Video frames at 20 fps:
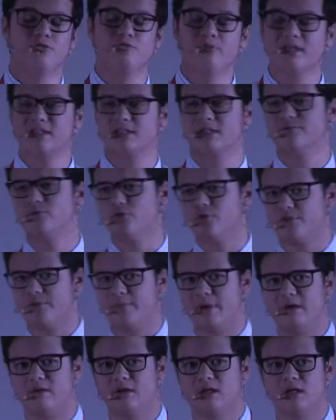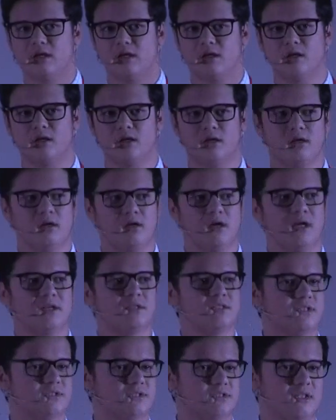in the rest of North America
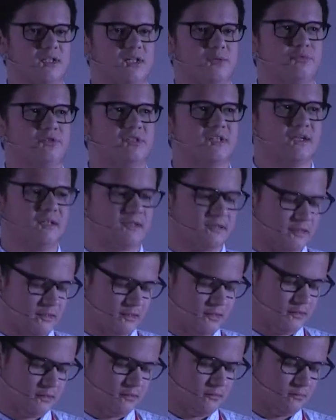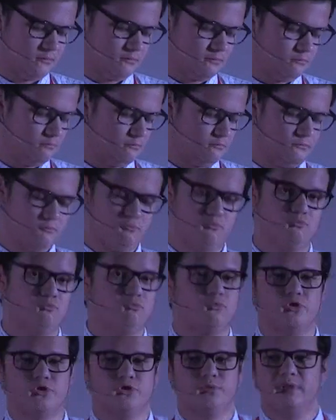and doesn't need protecting.
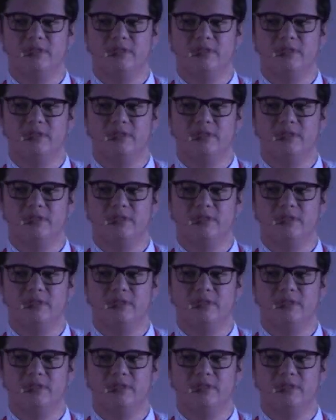What